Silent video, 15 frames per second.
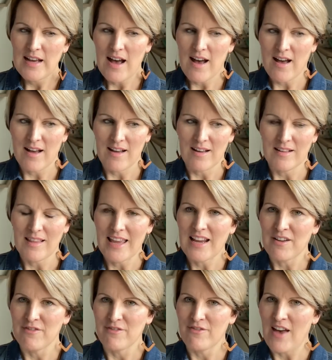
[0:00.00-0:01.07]
uh, like
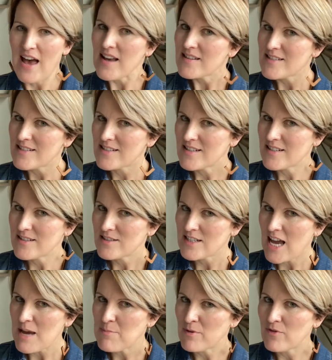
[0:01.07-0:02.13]
a vest
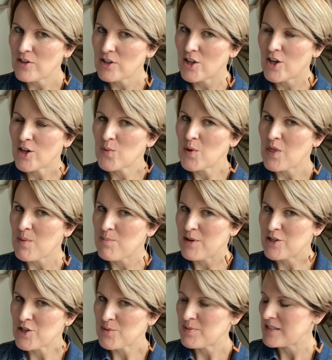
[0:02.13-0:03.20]
type of a look with a
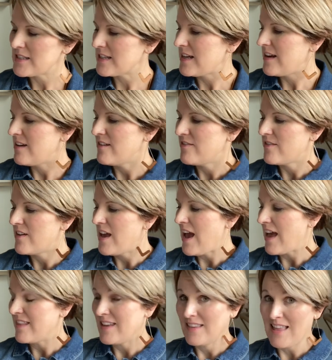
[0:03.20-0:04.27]
bishop sleeve.
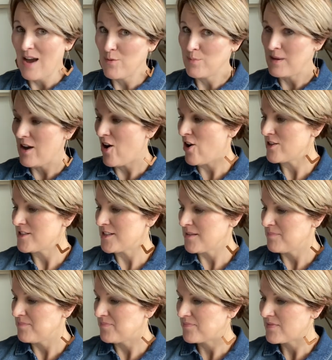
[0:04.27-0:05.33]
I think that would be
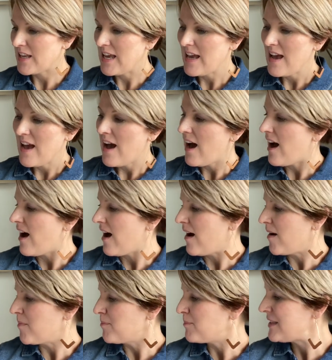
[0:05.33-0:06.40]
awesome.
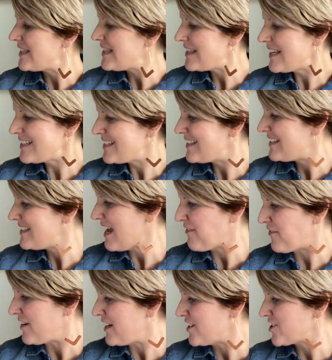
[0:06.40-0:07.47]
Um, but this
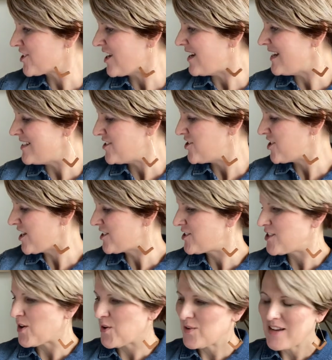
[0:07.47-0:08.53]
definition is just
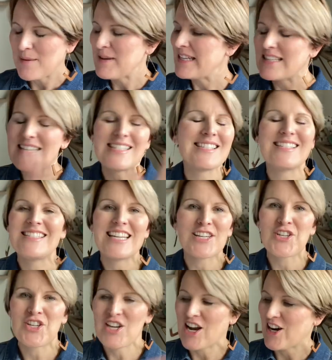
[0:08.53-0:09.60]
so, I mean, this
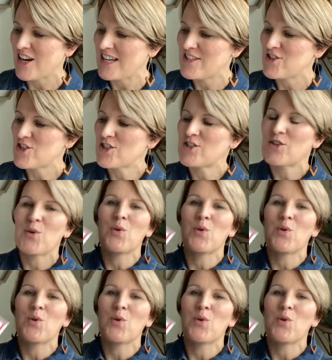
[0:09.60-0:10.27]
dictionary is just so